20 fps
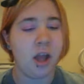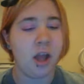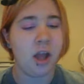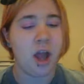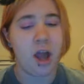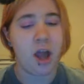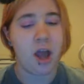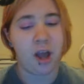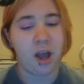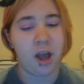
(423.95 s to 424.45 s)

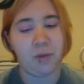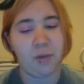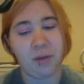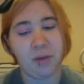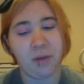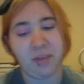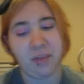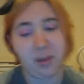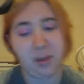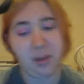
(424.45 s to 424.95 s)
Um, I'm
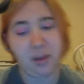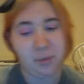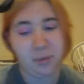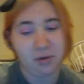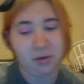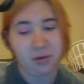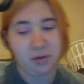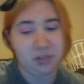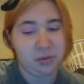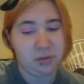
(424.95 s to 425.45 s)
thinking about
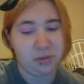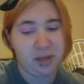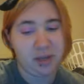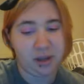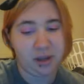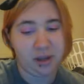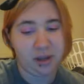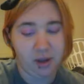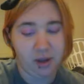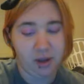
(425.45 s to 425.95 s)
doing
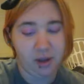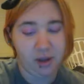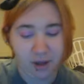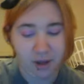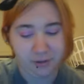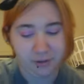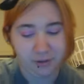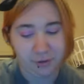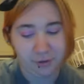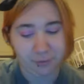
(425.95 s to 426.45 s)
a
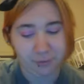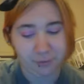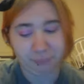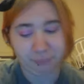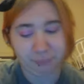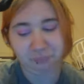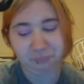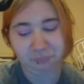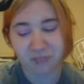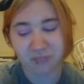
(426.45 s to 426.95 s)
little
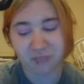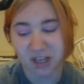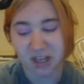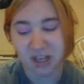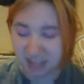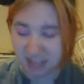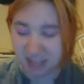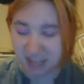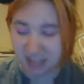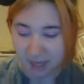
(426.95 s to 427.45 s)

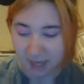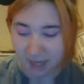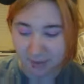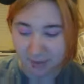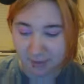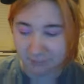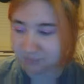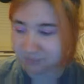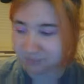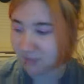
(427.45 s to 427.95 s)
segment
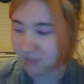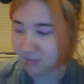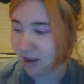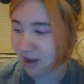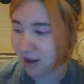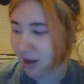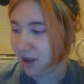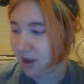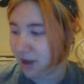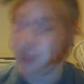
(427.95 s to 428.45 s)

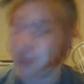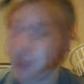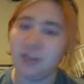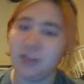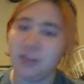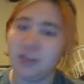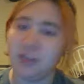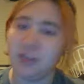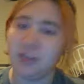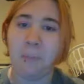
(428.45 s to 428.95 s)

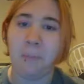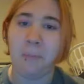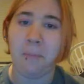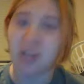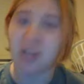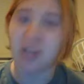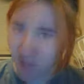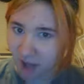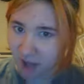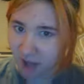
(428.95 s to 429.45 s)
called Bitch
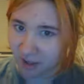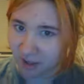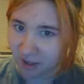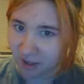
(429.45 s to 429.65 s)
Talk.